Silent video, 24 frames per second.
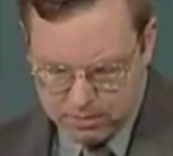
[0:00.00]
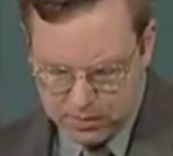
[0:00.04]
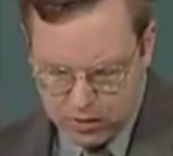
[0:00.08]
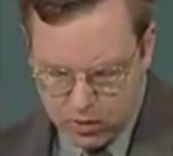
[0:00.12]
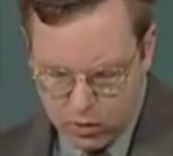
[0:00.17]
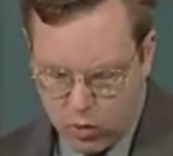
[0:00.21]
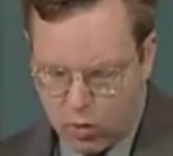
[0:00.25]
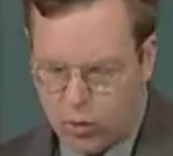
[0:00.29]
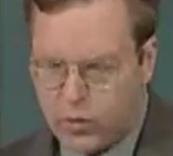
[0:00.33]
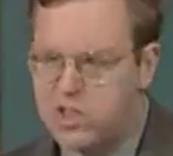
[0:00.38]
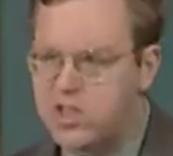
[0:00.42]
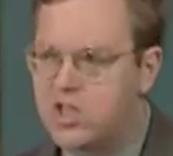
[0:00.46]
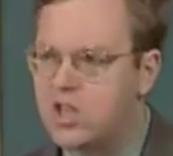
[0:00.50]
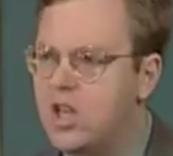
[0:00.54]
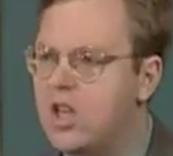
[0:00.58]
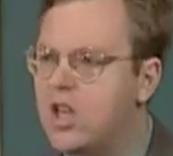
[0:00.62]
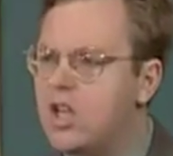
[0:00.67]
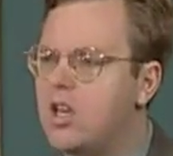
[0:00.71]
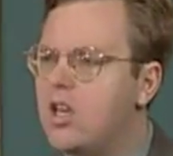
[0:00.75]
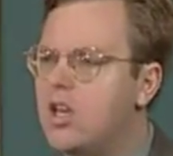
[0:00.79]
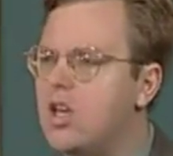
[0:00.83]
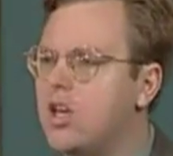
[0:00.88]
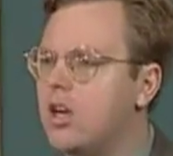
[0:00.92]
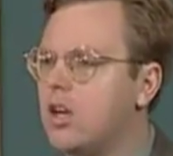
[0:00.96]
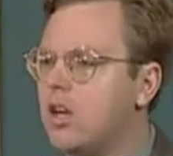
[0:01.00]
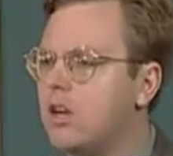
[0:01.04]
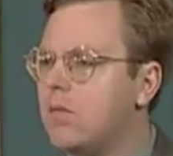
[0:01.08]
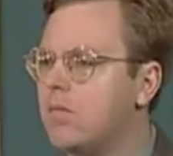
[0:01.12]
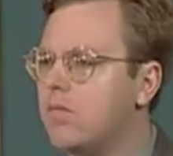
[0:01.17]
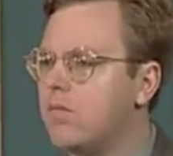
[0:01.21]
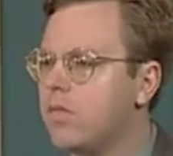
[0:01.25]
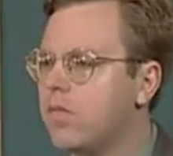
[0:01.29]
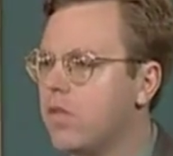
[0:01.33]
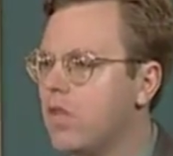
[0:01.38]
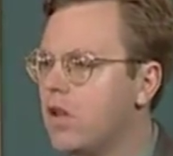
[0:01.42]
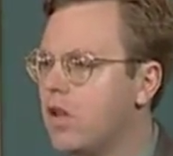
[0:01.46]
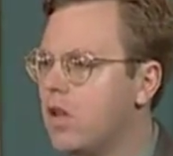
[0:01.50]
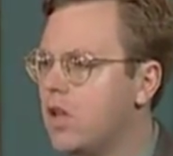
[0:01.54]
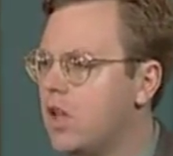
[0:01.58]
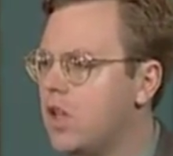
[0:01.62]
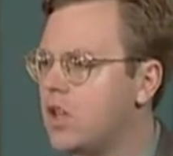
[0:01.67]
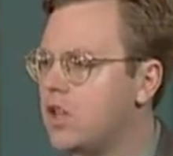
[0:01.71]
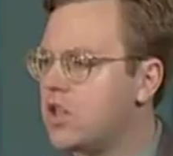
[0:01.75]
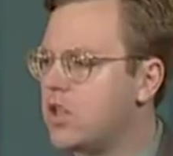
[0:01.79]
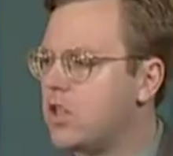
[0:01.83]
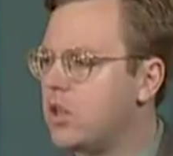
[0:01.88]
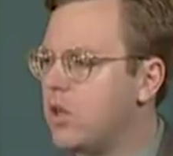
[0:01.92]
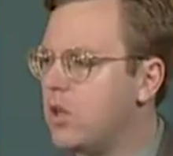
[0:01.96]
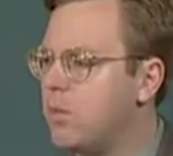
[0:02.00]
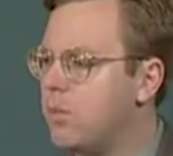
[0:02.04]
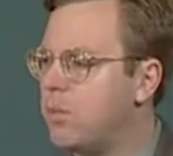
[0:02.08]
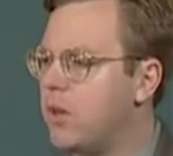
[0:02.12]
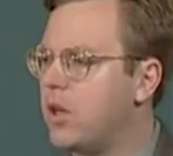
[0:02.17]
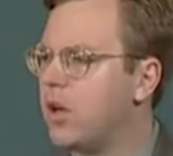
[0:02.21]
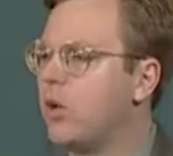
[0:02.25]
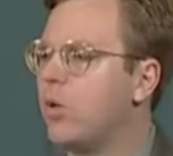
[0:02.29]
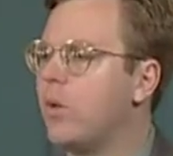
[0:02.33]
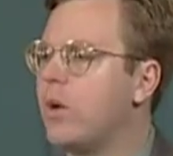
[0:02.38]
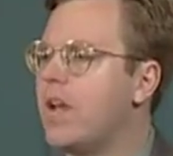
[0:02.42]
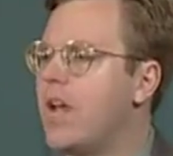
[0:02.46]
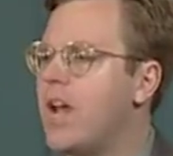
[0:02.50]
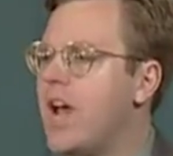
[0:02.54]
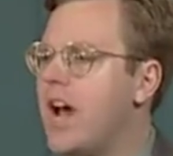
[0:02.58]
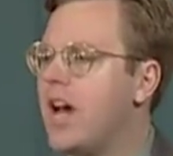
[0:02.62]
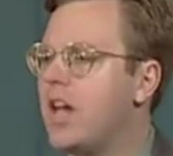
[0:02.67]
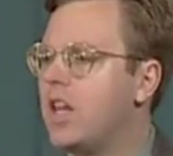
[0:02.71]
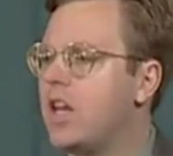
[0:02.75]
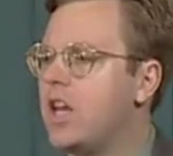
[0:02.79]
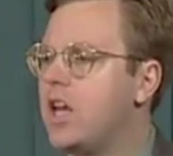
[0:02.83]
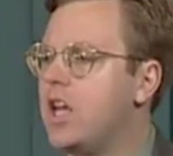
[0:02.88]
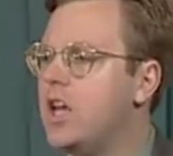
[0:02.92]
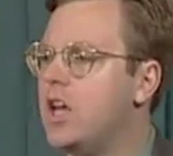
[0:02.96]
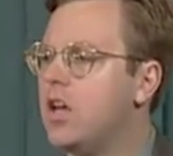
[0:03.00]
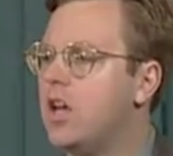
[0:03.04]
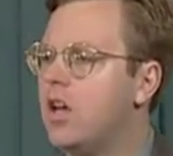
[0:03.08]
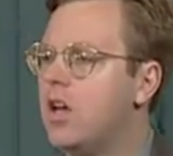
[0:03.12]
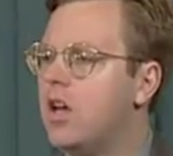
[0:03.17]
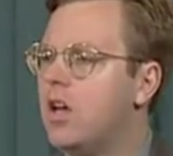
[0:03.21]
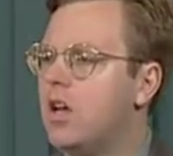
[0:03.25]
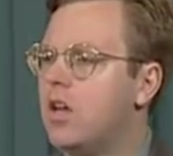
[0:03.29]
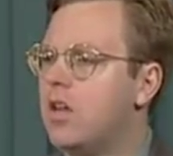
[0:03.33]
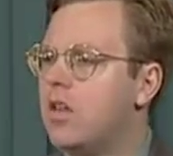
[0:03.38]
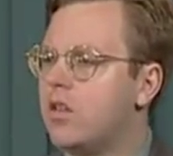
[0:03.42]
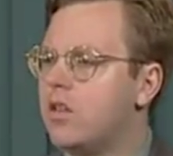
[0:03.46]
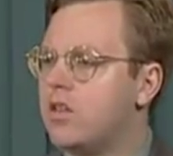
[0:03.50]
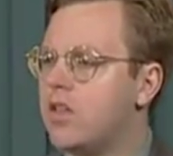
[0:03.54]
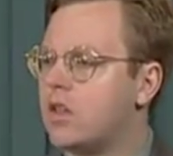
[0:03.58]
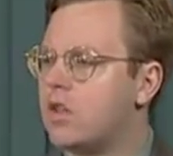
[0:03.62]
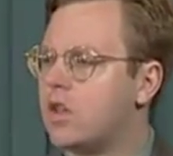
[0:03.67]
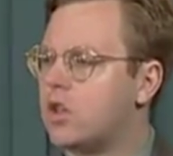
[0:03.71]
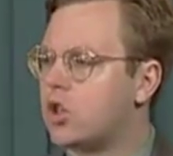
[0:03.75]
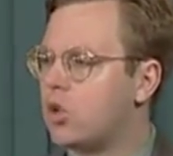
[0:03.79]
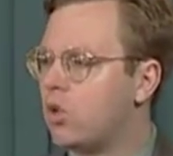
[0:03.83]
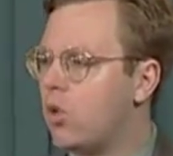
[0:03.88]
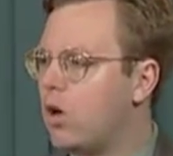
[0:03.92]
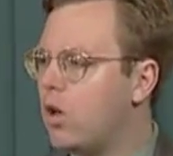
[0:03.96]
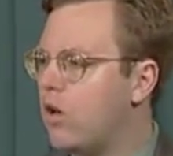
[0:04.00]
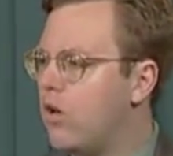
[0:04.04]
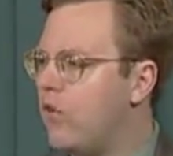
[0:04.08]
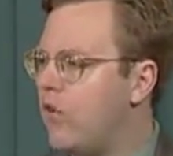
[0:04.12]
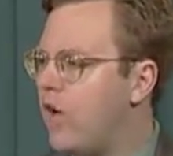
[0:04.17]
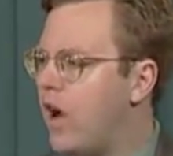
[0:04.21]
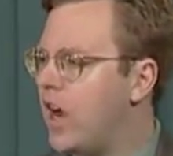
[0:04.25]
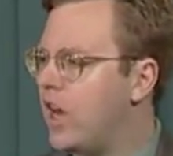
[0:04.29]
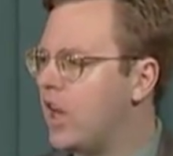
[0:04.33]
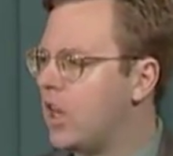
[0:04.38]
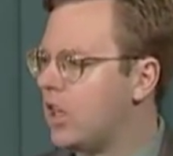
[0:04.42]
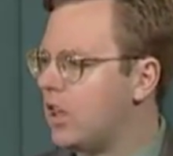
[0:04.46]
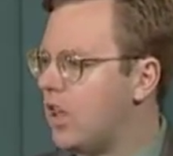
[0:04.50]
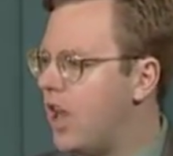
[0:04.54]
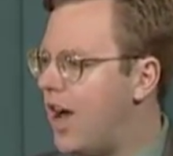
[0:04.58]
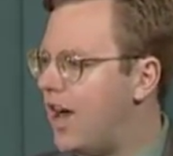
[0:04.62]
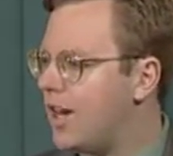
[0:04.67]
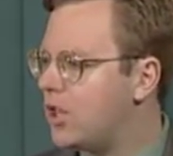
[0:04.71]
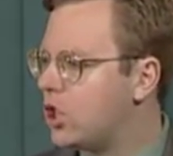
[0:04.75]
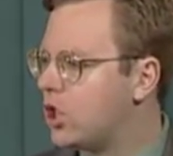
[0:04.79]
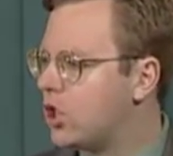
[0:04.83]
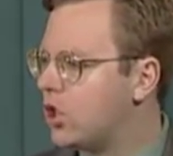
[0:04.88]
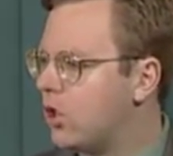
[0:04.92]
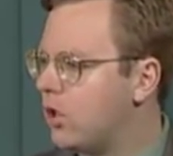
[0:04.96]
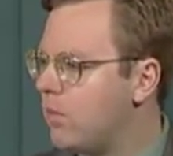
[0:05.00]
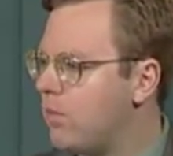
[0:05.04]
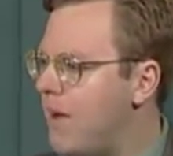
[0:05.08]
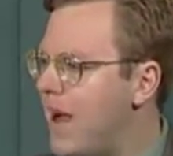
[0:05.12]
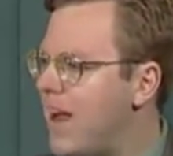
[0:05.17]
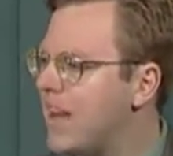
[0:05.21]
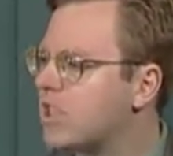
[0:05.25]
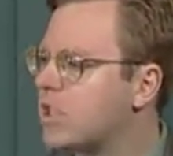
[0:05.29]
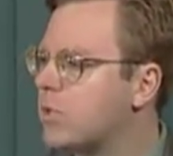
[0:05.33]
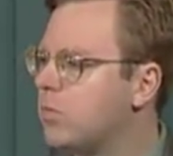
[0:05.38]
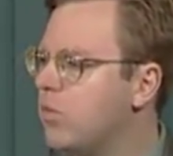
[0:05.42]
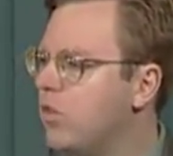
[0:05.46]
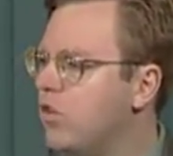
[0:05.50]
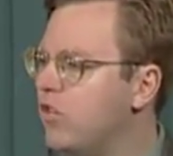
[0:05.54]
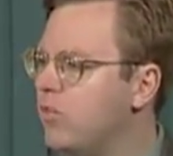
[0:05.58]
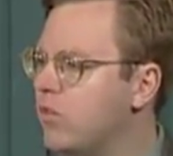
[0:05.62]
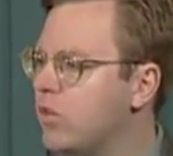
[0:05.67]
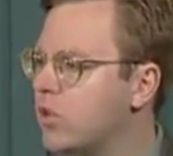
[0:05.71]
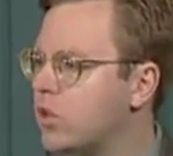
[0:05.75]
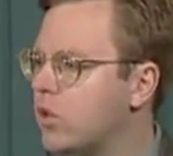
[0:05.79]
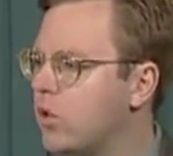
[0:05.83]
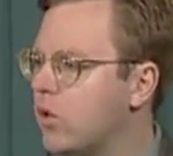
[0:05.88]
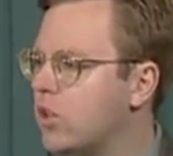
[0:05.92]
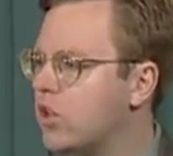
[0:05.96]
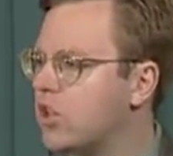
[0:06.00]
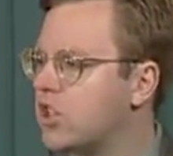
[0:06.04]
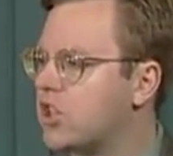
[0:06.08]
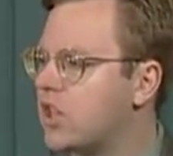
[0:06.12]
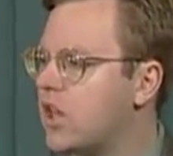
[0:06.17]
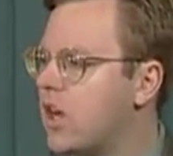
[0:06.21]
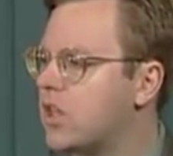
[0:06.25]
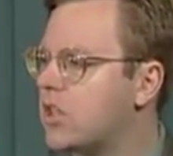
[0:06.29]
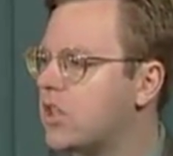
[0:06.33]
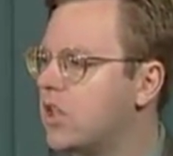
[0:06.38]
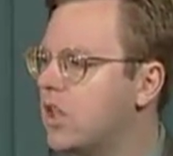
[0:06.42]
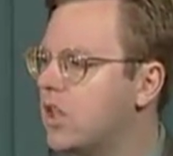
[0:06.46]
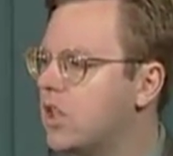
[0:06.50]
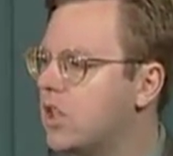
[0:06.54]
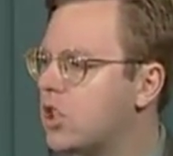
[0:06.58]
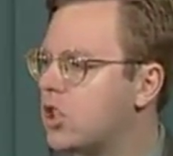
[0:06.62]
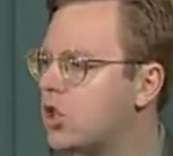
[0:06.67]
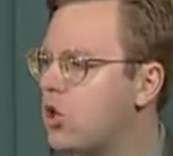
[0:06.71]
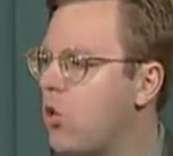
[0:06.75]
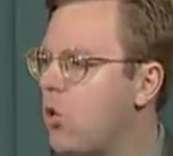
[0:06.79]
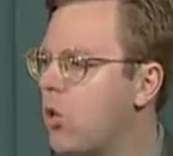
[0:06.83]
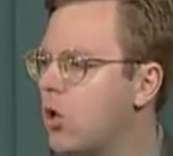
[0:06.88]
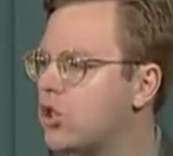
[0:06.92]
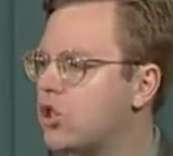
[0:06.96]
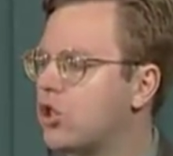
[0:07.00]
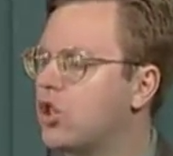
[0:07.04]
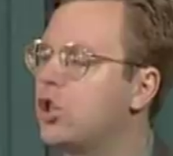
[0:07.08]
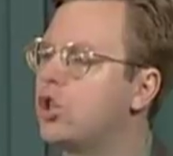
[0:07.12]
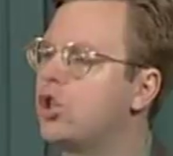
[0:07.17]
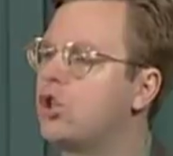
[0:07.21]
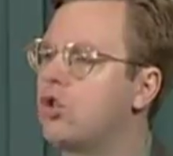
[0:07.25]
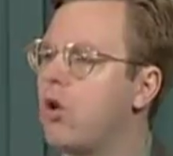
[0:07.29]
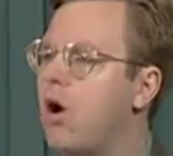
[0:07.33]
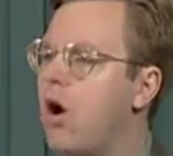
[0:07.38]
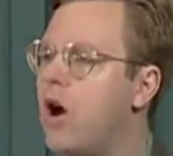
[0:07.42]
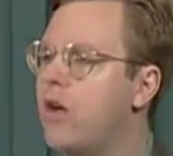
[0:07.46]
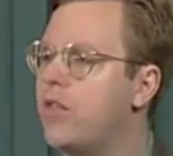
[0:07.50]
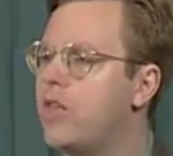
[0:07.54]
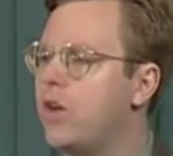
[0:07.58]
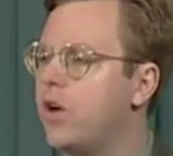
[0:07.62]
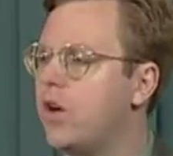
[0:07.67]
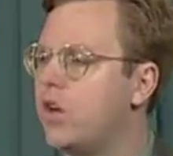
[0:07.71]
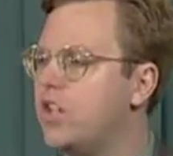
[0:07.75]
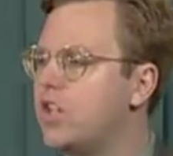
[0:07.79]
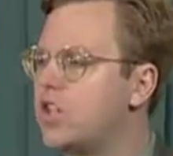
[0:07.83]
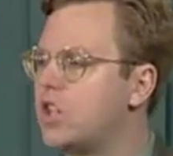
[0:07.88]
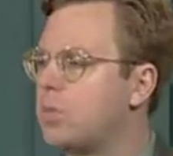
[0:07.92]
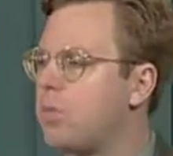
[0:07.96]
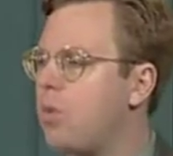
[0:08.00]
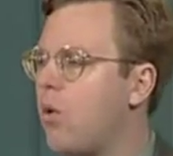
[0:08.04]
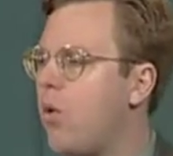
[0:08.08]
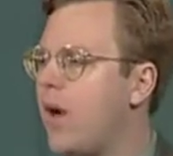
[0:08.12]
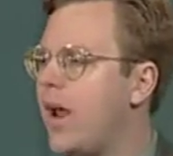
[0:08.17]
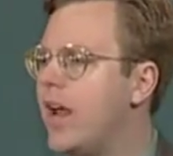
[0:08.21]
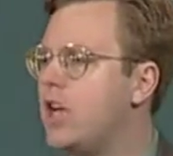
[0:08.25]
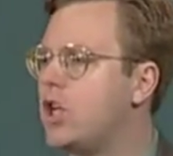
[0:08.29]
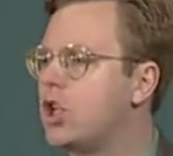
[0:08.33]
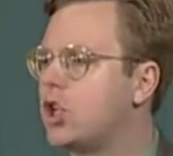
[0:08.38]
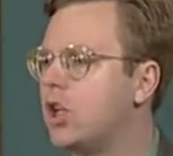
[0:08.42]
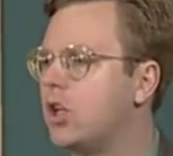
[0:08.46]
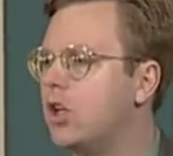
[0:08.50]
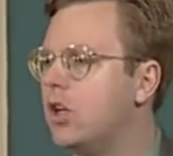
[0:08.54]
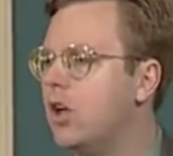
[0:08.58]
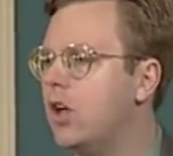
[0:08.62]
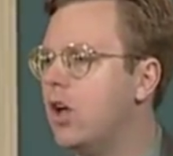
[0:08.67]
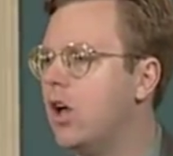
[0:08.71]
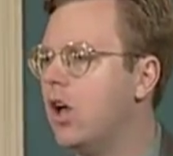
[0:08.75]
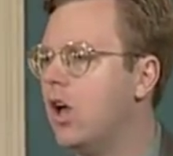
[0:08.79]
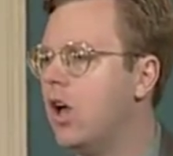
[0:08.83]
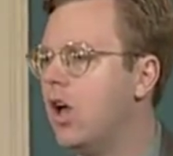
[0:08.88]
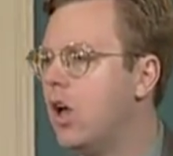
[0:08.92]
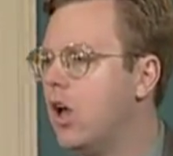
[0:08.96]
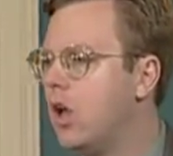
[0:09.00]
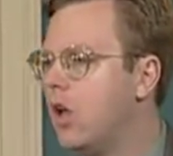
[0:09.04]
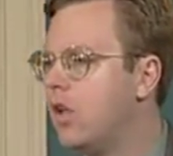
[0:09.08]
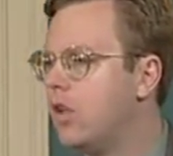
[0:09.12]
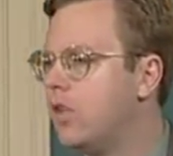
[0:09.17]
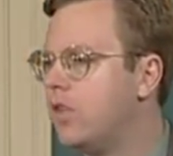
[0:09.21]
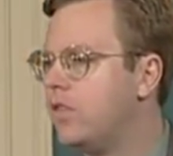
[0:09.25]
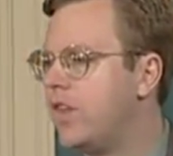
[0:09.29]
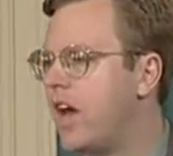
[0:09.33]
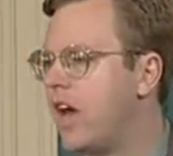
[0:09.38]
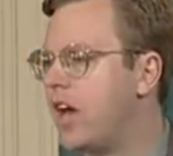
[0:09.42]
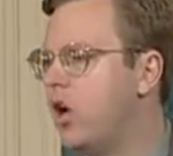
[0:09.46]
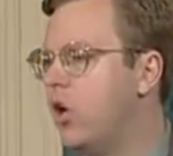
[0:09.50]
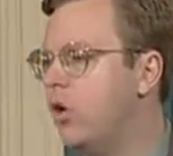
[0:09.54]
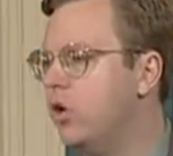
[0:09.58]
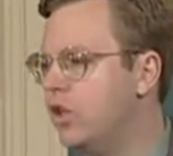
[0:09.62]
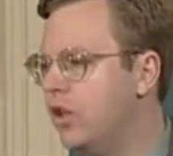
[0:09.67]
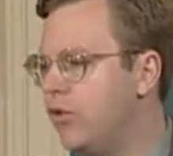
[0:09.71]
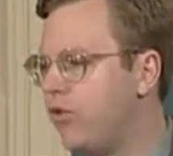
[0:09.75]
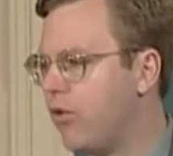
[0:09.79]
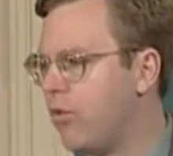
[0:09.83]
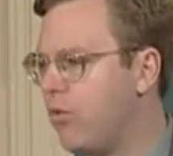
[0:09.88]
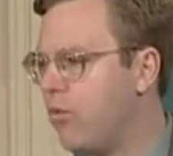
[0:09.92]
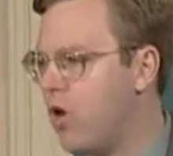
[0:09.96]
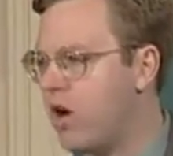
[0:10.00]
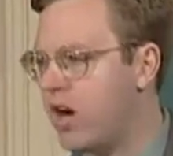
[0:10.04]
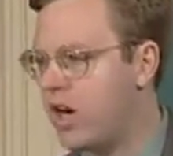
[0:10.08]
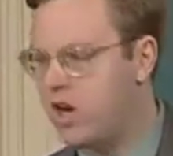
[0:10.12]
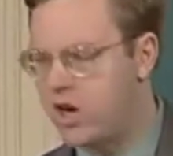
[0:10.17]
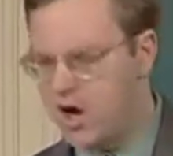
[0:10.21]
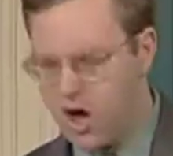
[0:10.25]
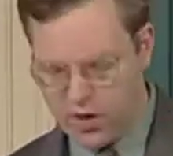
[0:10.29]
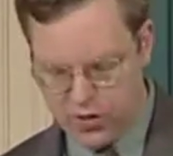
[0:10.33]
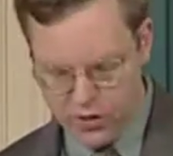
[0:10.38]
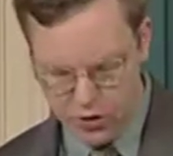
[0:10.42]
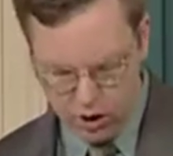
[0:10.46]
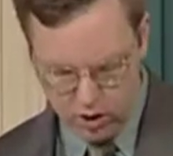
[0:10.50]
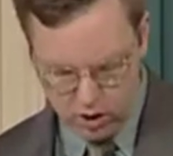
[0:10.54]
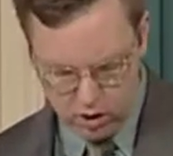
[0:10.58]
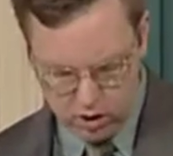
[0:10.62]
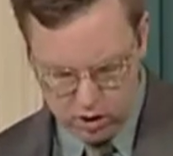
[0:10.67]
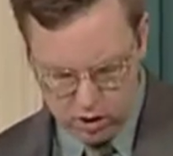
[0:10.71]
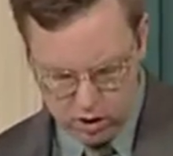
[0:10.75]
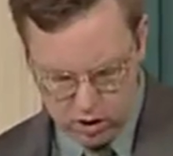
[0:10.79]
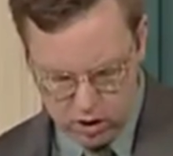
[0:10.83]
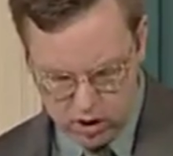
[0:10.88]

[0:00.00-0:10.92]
What we see here is the bitter reality that the sort of ideological mass movements we were discussing in this course could draw their inspiration not only from one another,